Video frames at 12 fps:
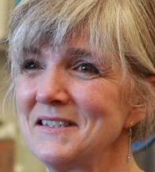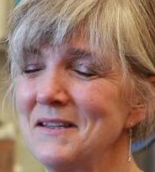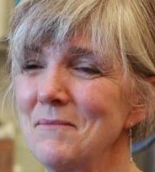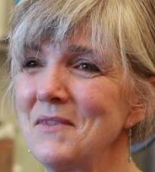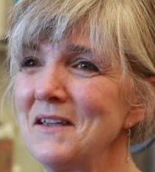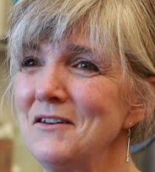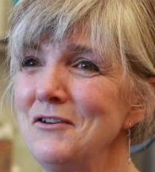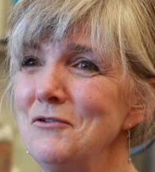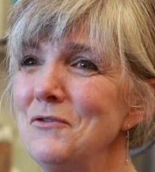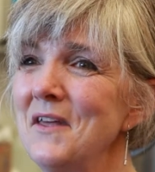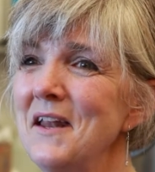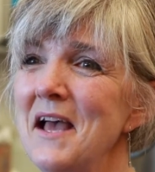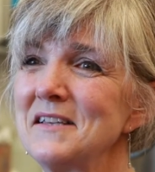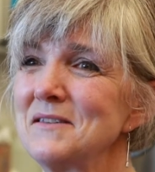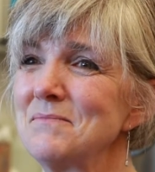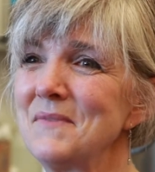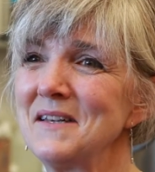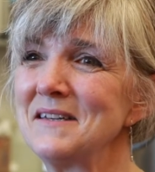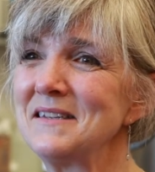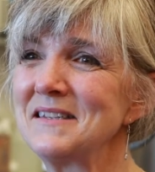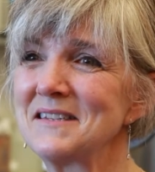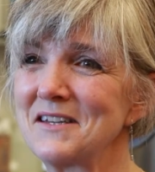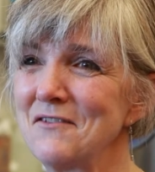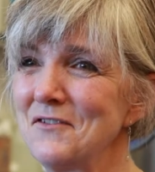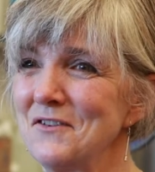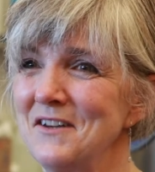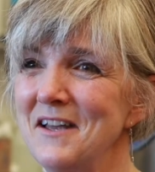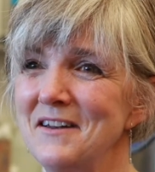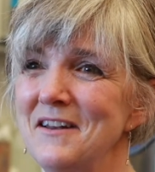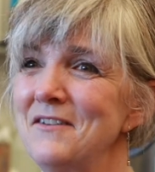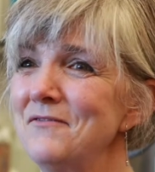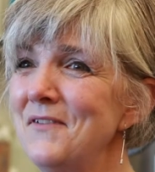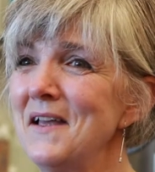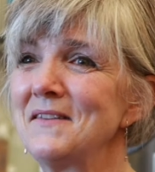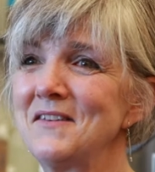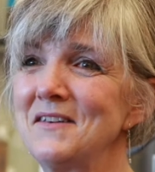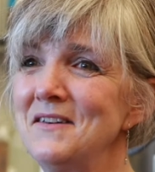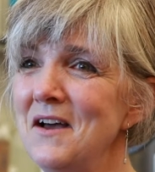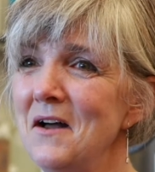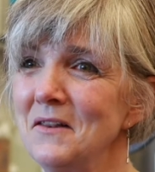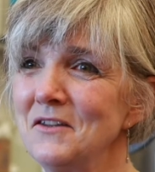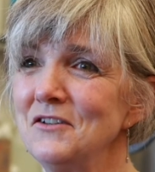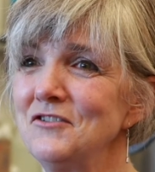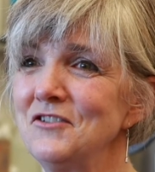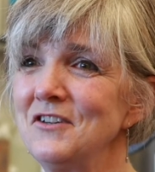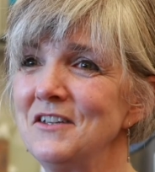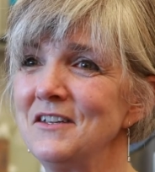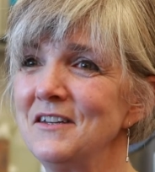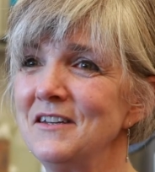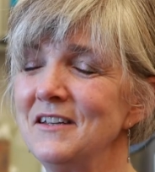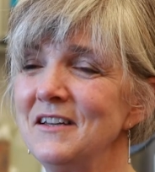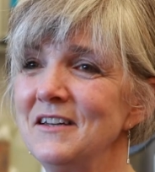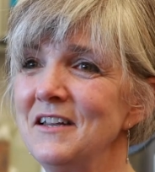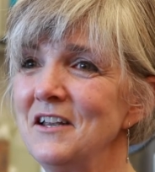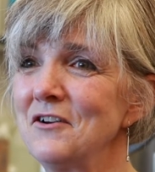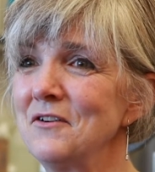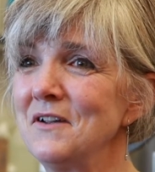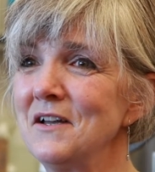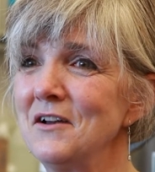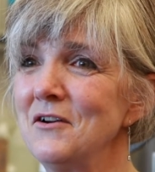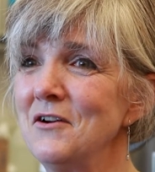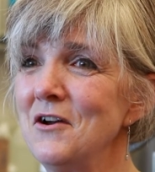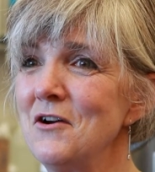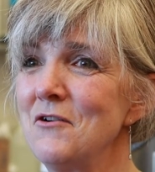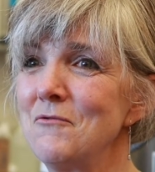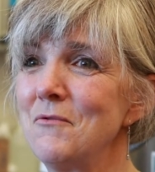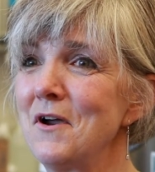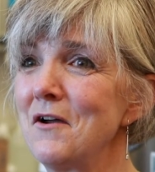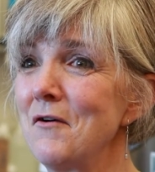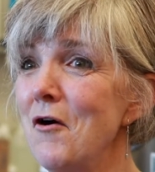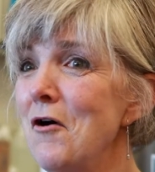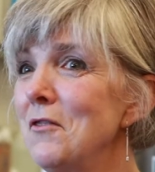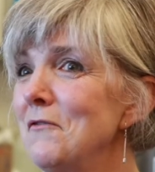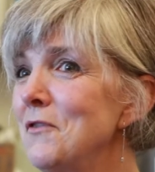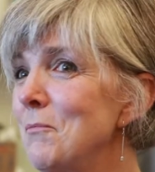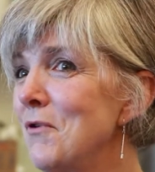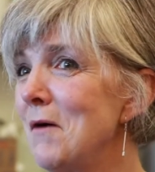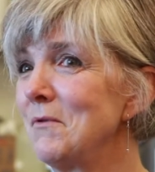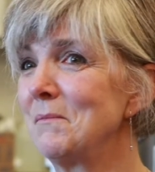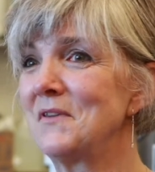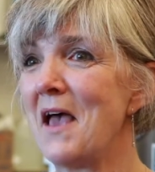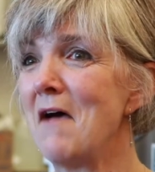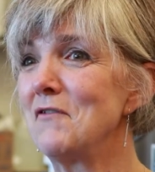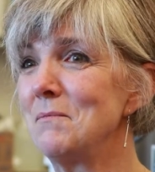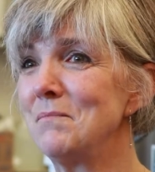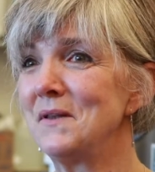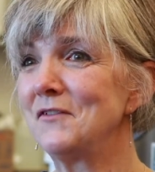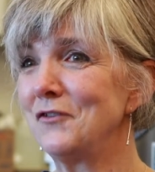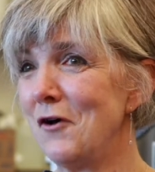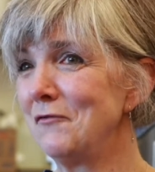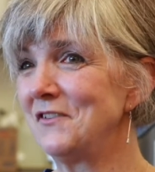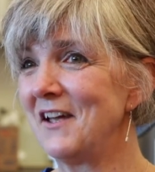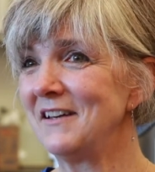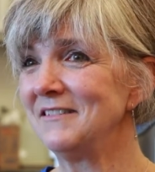something new that hasn't been discovered yet, advancing knowledge in an area where all of the problems haven't been solved yet.